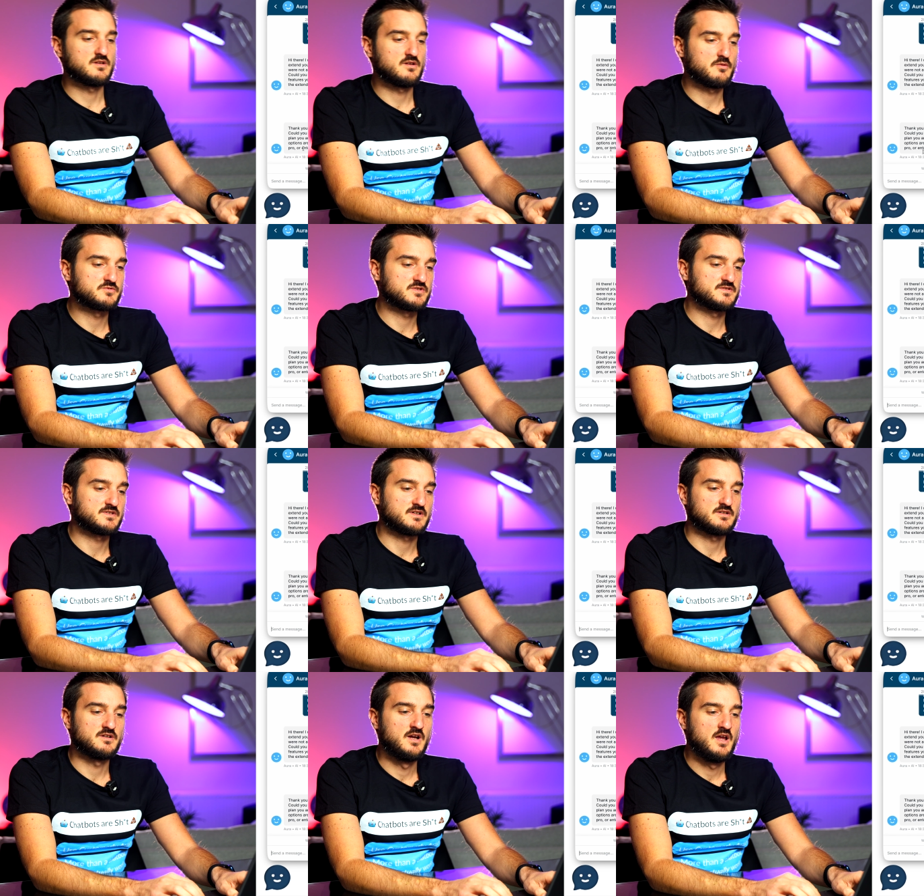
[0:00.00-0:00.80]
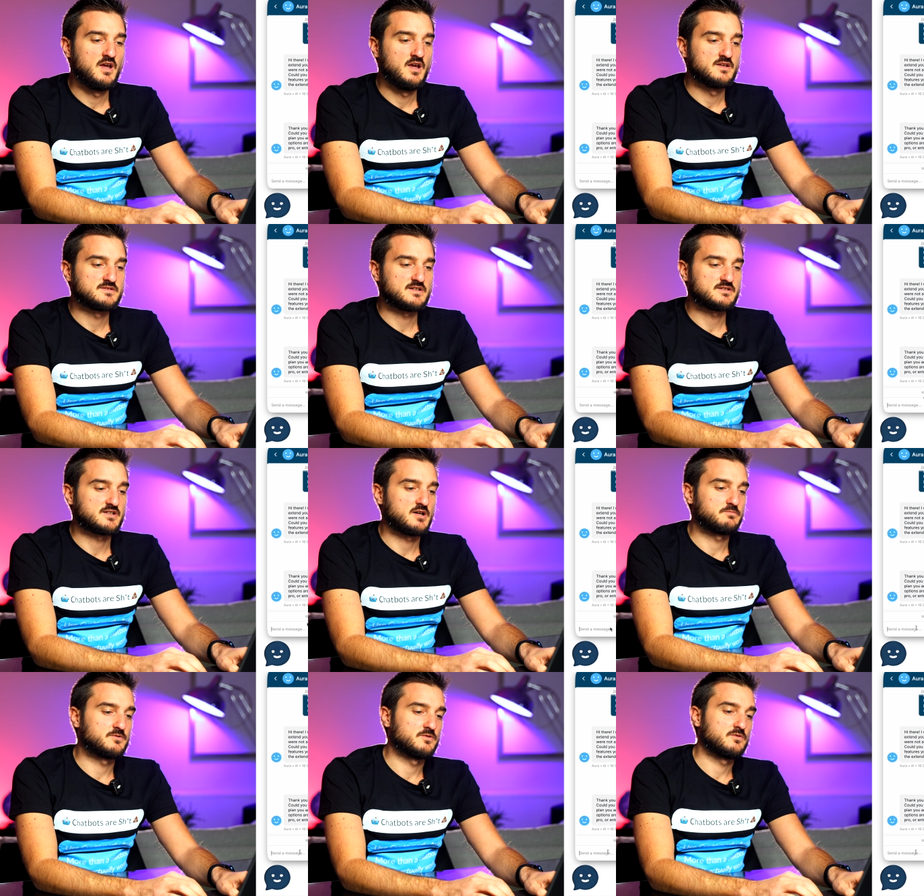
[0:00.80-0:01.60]
The options are
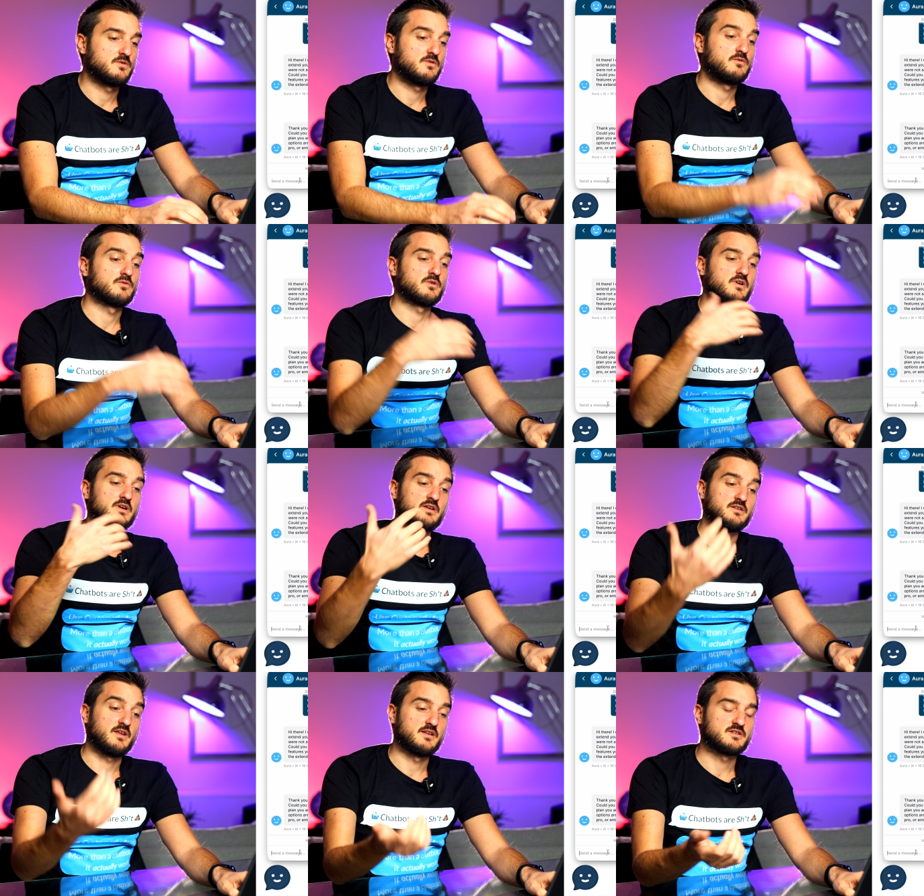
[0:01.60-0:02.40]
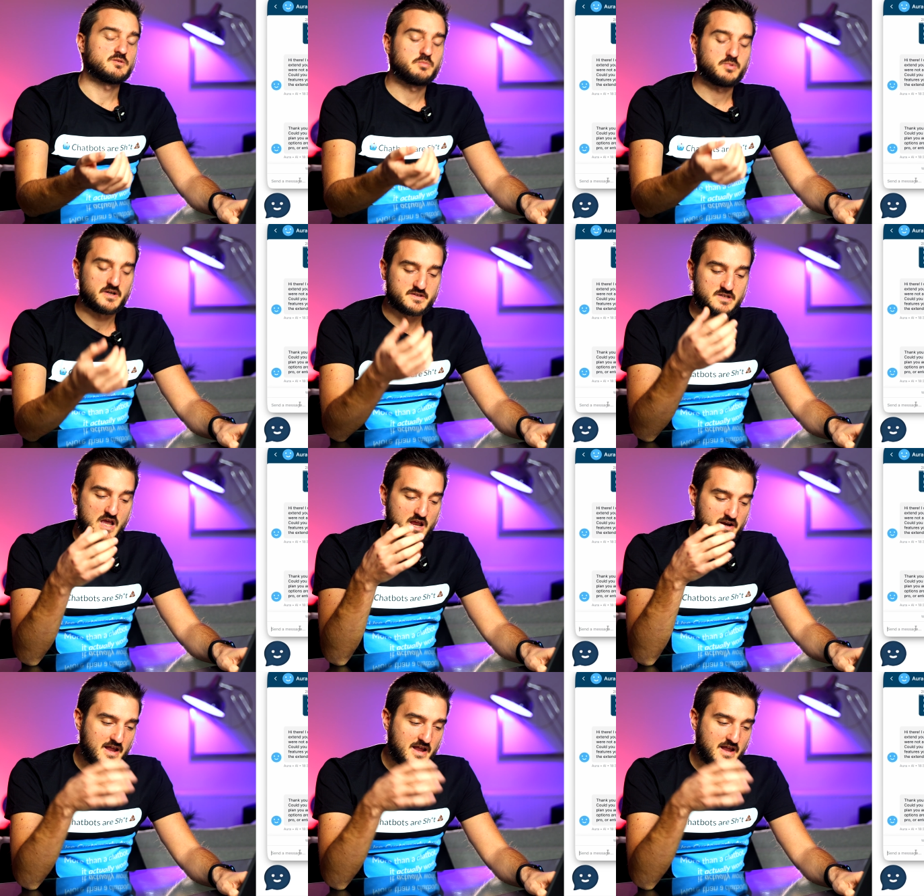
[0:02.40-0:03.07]
Startup, Pro, or Enterprise.